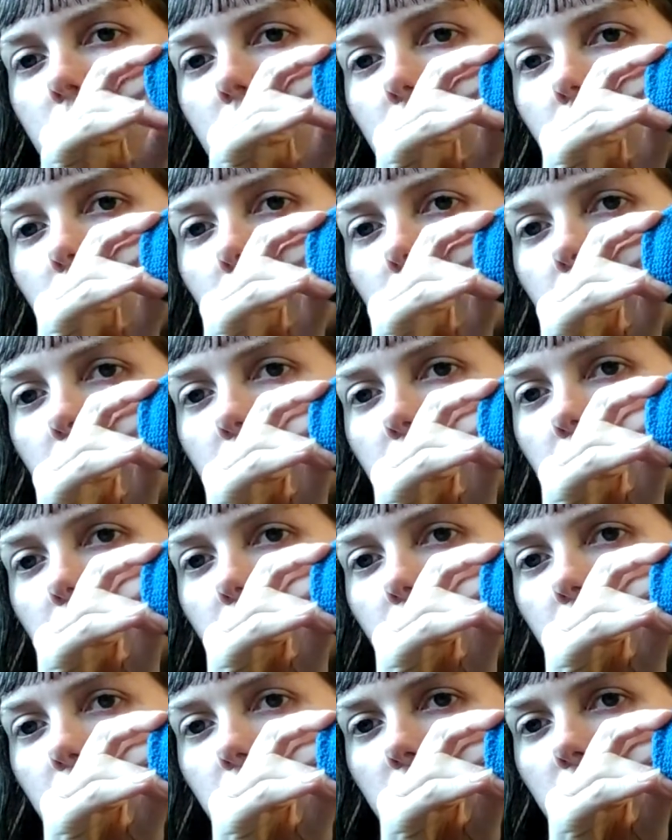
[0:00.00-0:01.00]
I
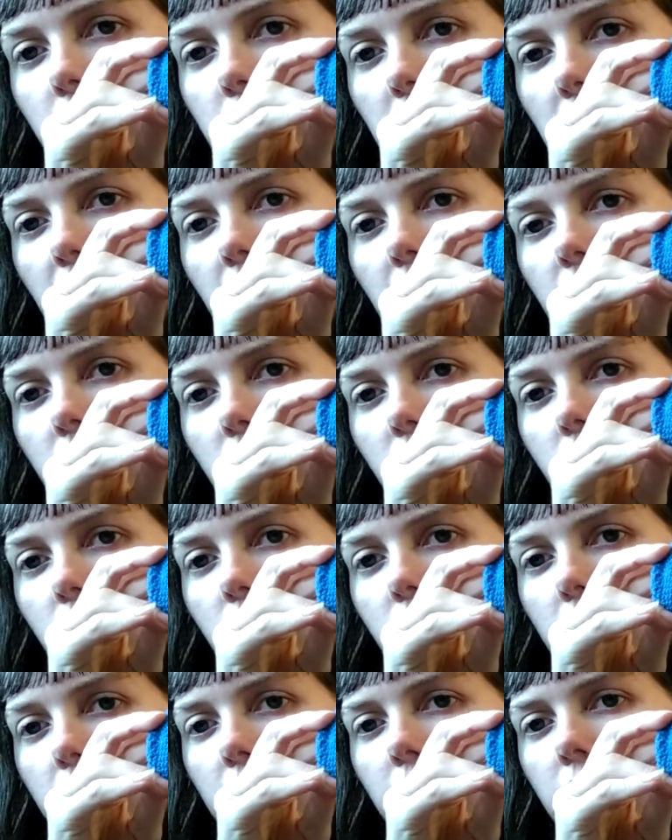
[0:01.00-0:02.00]
have the pattern
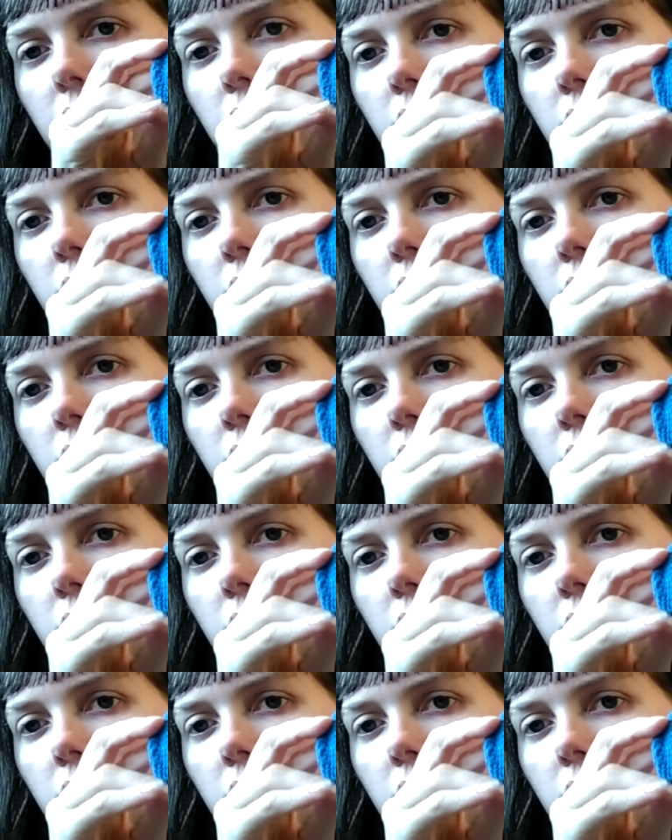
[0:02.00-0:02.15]
going